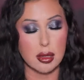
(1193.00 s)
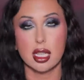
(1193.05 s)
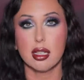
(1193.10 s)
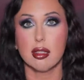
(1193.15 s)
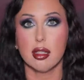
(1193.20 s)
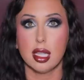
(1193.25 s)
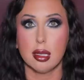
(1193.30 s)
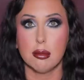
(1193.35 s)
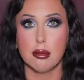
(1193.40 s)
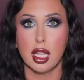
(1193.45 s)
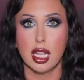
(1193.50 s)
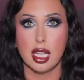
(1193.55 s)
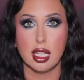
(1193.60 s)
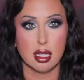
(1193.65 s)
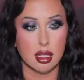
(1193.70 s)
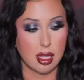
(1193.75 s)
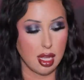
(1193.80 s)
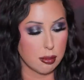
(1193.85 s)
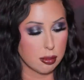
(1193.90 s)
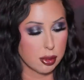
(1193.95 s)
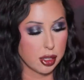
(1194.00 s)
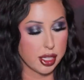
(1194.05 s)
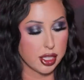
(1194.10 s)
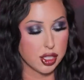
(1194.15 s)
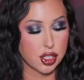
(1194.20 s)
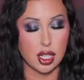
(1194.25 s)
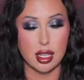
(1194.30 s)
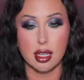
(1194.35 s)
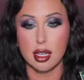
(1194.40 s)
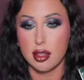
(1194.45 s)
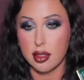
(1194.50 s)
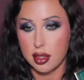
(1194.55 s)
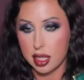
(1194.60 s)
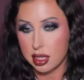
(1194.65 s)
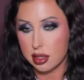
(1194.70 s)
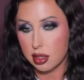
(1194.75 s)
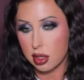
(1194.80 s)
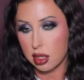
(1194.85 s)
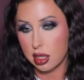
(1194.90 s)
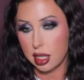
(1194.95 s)
Glamlite collaboration.
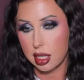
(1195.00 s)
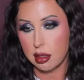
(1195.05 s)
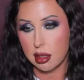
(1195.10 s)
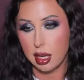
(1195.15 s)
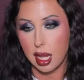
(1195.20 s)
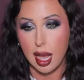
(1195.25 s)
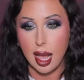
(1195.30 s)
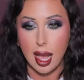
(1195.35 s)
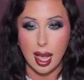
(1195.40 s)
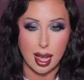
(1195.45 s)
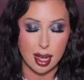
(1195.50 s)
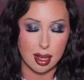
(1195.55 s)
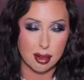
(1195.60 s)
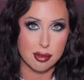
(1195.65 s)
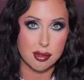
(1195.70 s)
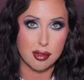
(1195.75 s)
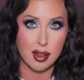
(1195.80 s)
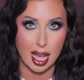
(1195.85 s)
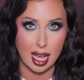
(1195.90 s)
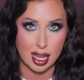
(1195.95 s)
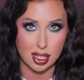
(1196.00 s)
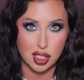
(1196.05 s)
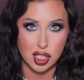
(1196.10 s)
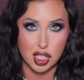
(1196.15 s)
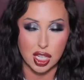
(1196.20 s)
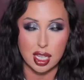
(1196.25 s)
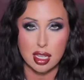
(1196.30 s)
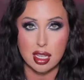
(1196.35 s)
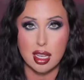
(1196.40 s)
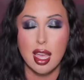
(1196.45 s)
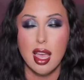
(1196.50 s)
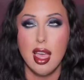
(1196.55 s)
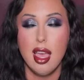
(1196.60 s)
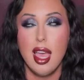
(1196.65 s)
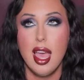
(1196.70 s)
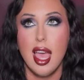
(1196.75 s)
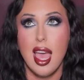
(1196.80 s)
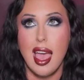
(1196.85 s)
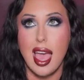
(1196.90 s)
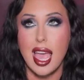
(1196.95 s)
These are in high fashion.
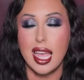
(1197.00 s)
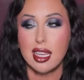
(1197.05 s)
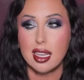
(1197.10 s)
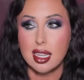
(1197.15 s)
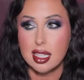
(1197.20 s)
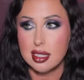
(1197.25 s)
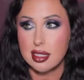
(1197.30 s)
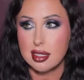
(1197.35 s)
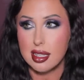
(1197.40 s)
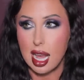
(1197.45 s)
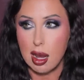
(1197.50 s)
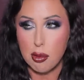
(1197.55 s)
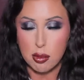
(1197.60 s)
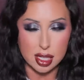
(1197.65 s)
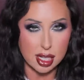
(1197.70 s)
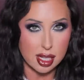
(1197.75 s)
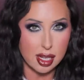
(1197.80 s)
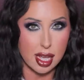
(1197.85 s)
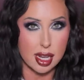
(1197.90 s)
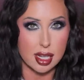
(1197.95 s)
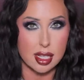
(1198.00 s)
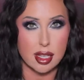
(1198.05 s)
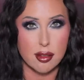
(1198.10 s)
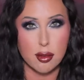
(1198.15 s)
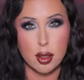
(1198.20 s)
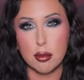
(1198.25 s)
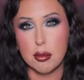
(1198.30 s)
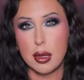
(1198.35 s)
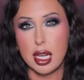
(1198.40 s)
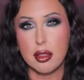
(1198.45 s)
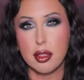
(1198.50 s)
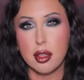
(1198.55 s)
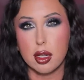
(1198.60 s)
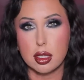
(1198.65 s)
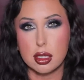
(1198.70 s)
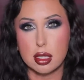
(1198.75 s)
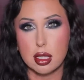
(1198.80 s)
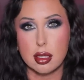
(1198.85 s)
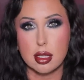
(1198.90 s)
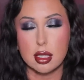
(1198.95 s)
And I want to kind of give you my
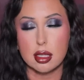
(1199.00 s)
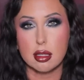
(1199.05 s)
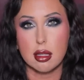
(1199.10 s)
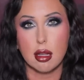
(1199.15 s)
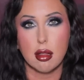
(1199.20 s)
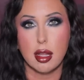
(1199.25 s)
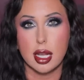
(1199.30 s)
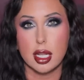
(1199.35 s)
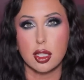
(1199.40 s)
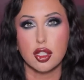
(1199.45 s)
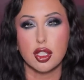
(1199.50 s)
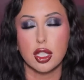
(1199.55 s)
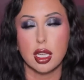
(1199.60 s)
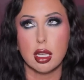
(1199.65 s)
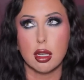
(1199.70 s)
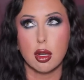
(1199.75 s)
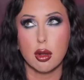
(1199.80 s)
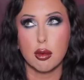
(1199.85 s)
thoughts on this collection.